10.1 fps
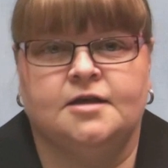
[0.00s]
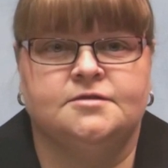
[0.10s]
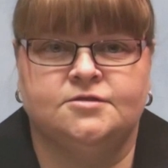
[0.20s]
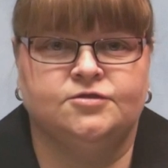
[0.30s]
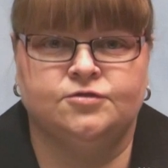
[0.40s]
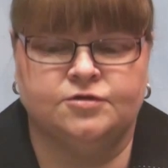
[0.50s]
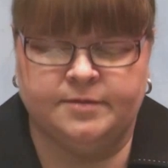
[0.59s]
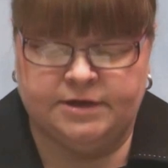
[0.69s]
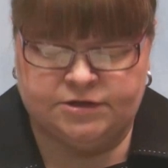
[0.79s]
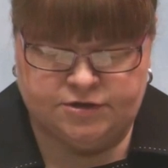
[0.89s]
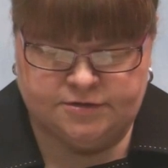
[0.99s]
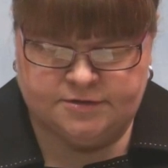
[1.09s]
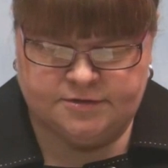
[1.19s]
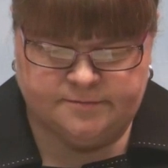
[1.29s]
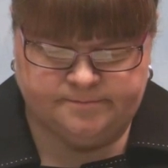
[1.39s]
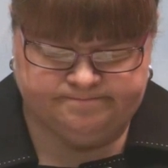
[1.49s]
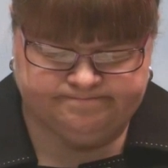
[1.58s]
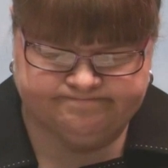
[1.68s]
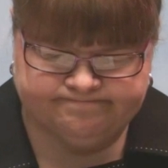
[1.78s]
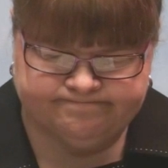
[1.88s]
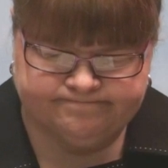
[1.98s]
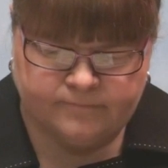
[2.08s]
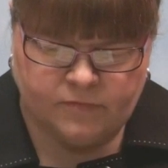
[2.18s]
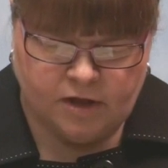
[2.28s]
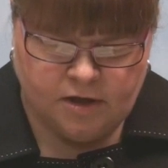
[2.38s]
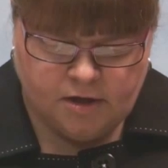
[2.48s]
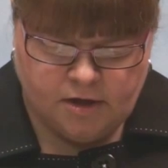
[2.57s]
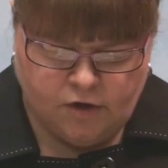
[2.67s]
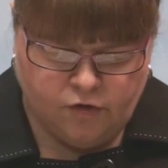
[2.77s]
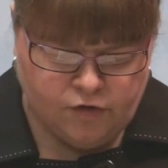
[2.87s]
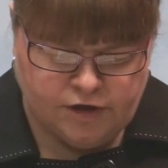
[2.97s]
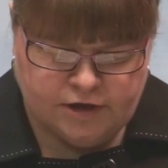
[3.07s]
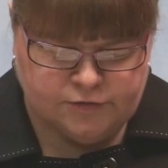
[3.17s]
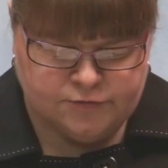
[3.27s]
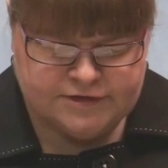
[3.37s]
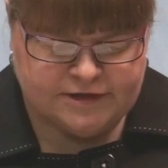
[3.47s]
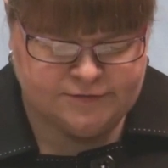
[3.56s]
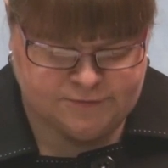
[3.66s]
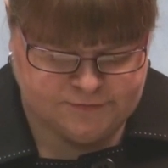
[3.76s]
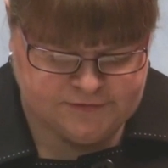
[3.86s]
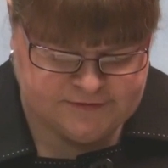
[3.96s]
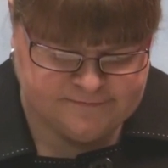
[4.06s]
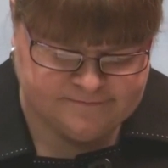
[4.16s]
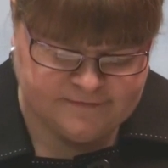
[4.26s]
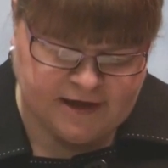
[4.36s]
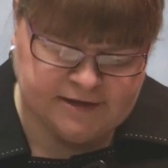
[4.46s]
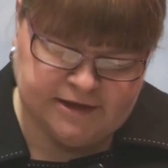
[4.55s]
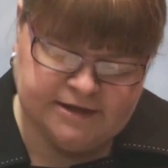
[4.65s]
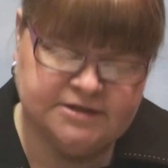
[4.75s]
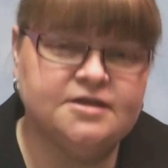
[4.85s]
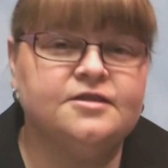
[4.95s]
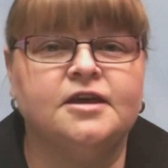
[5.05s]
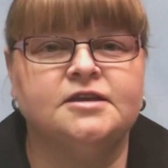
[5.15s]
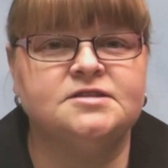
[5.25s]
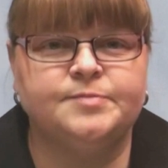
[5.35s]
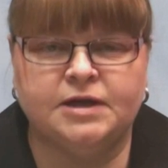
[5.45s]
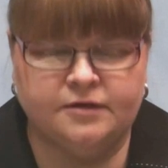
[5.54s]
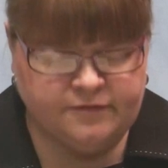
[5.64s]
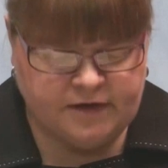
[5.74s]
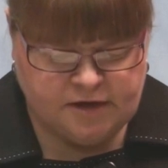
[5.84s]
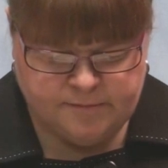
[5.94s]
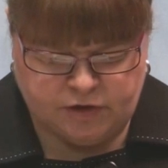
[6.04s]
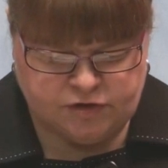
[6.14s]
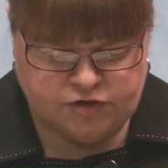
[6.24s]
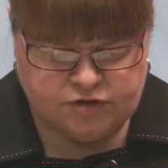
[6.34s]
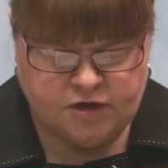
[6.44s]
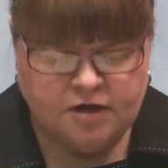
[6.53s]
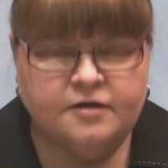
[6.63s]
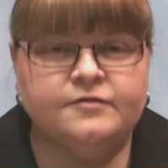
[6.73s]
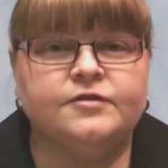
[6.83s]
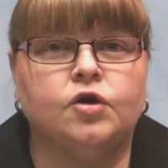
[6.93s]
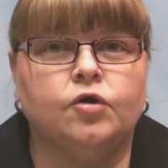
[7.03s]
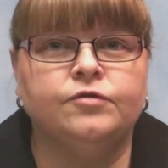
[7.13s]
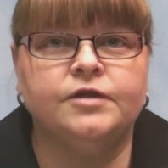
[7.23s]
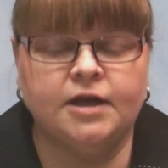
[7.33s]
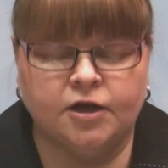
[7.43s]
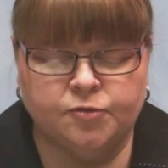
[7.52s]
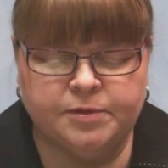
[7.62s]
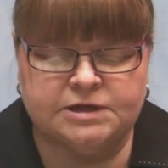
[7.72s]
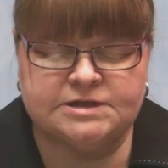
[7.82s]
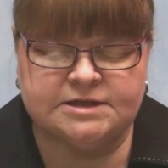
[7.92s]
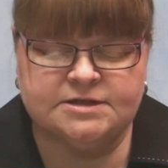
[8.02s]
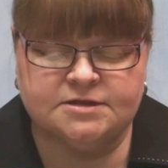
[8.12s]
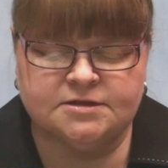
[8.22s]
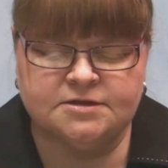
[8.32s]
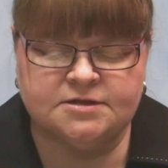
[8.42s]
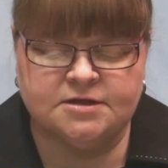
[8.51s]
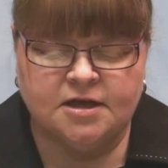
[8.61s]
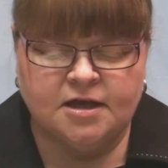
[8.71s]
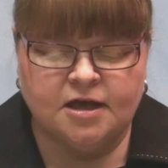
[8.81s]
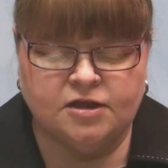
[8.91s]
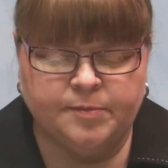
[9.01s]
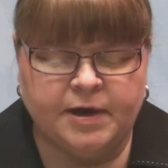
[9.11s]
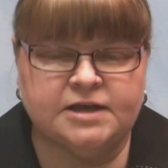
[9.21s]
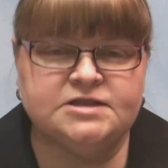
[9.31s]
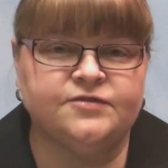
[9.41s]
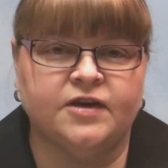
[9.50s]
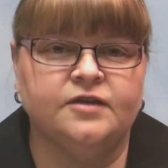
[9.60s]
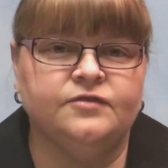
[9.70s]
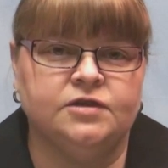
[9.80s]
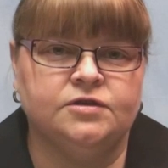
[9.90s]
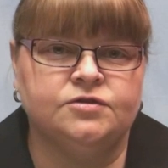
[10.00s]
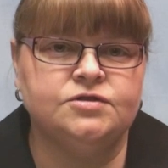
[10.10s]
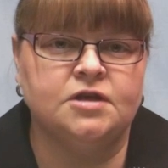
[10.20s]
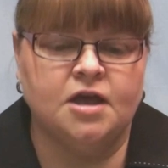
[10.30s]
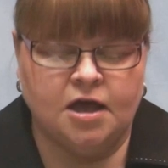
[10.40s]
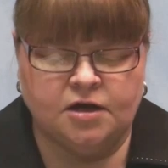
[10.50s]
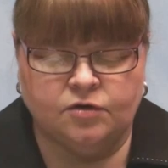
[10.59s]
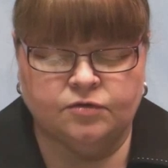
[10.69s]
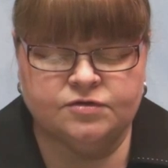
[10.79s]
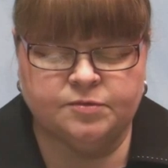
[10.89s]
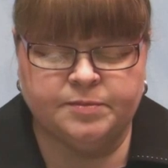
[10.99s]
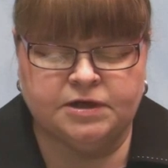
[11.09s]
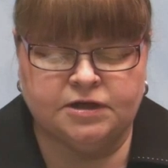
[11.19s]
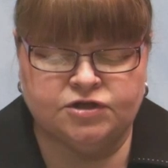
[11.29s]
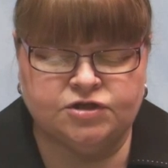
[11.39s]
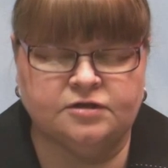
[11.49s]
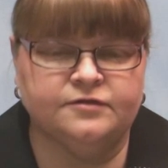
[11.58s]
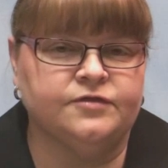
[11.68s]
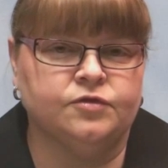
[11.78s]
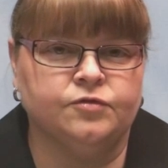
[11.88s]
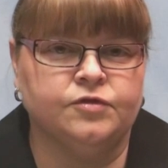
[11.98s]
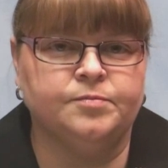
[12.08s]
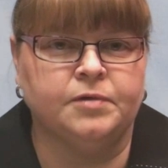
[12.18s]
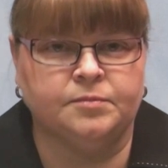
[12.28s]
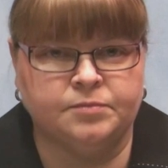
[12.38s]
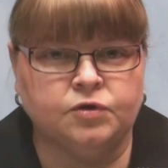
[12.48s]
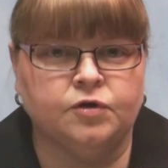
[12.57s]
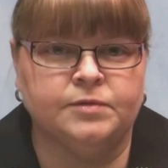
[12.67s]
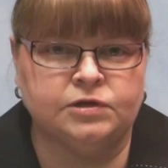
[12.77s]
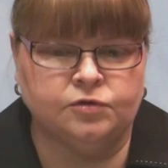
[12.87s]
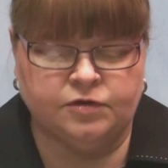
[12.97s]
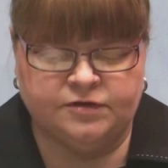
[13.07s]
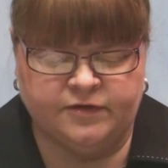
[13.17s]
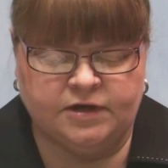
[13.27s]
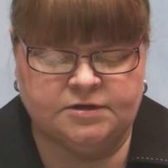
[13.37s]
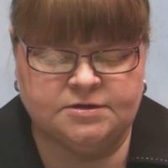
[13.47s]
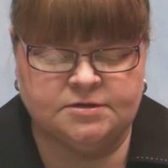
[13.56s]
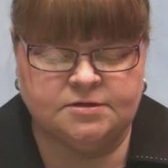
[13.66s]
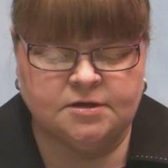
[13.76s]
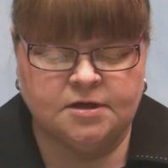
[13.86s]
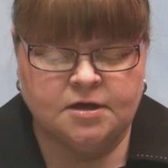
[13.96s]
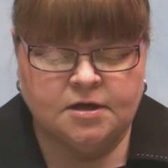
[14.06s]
to answer your questions. On a closing note, I'd like to thank SPAEN very much for all their help and assistance in the past 5 years, and also Peninsula for all their employment law advice.